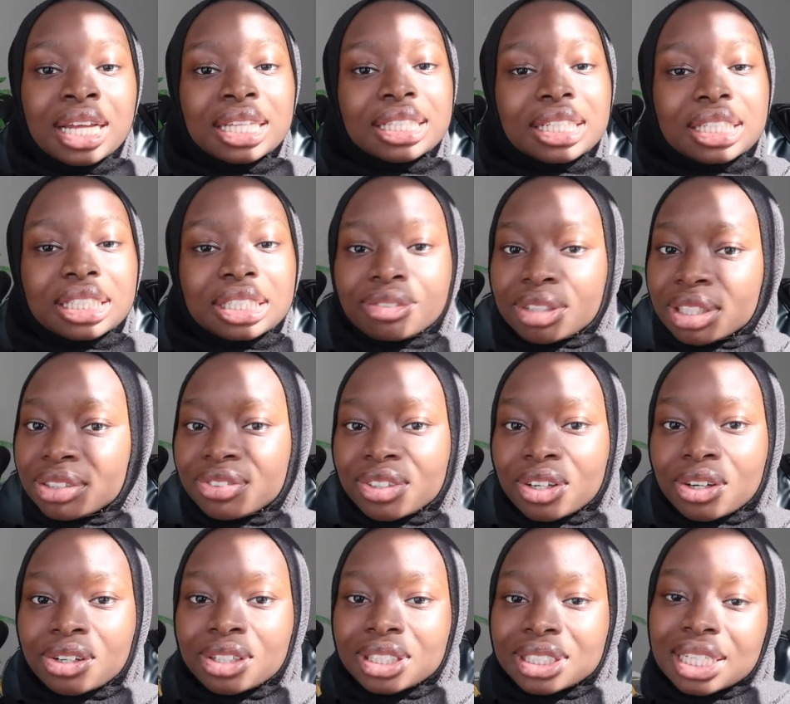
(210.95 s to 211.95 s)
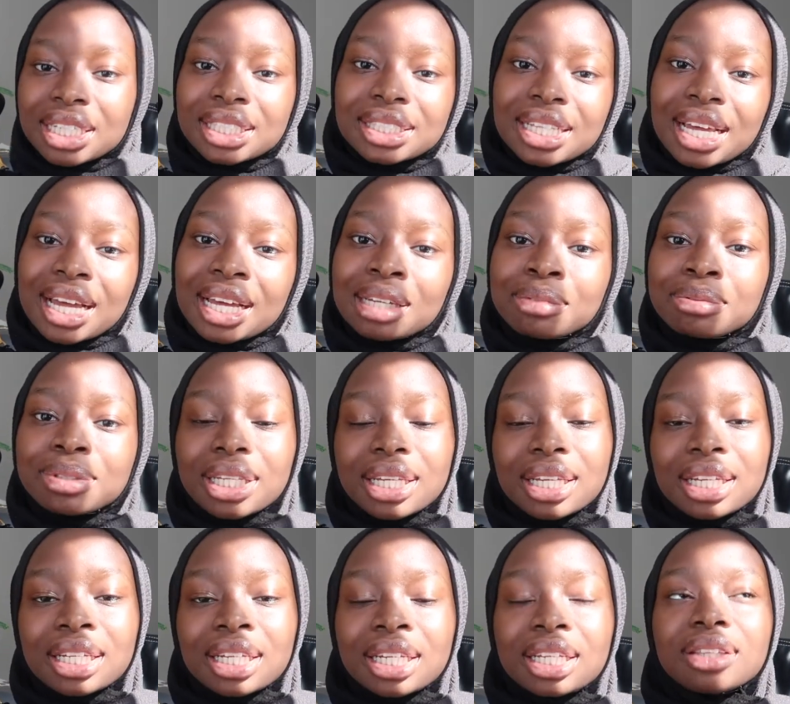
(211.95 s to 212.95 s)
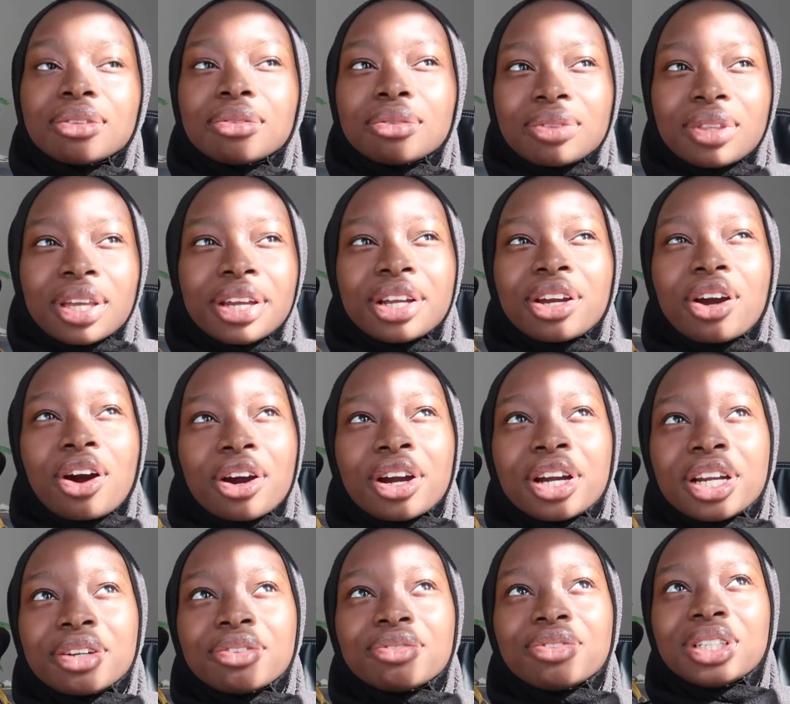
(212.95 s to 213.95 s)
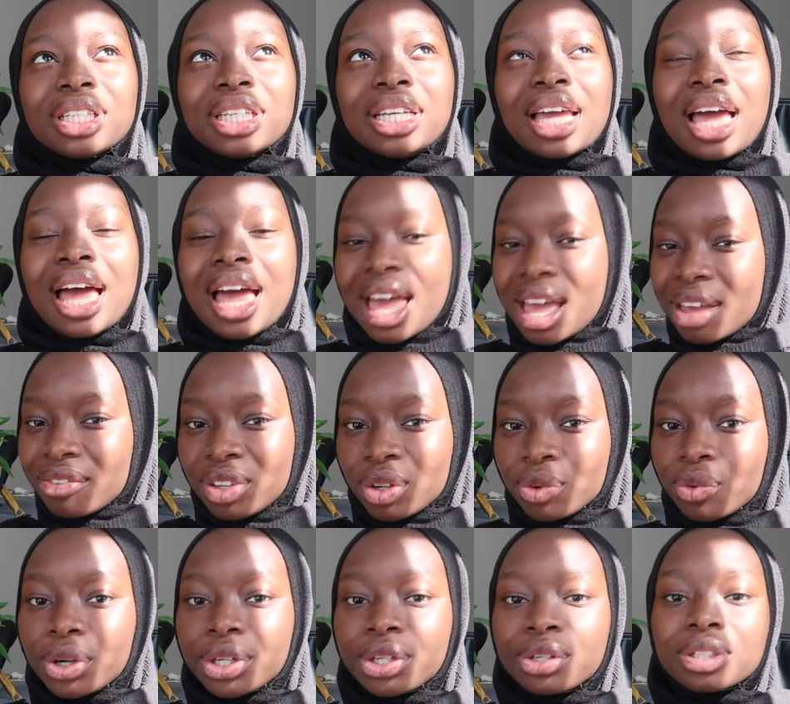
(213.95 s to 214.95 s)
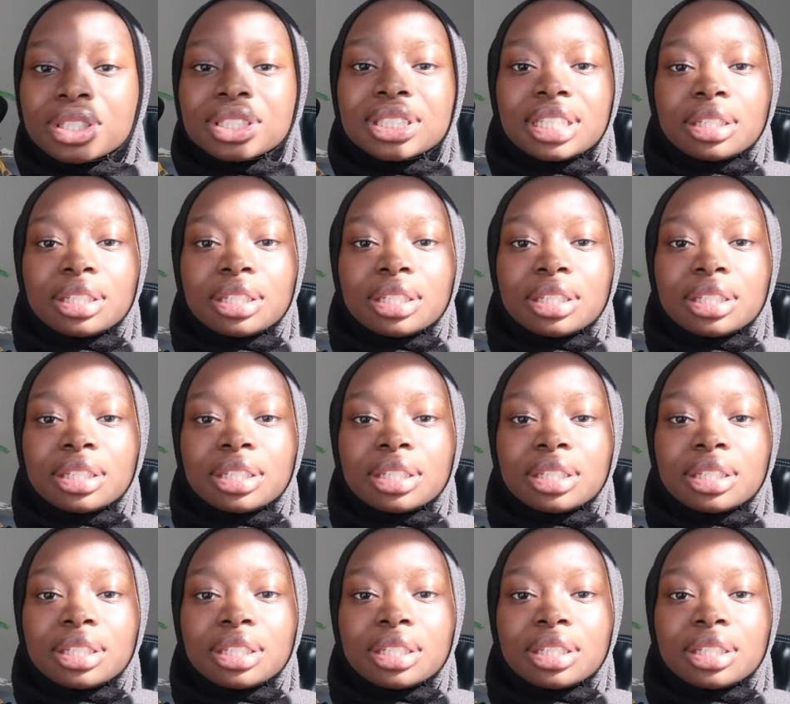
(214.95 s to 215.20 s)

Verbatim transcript: They're great for all skin types, and they aren't really heavy oils.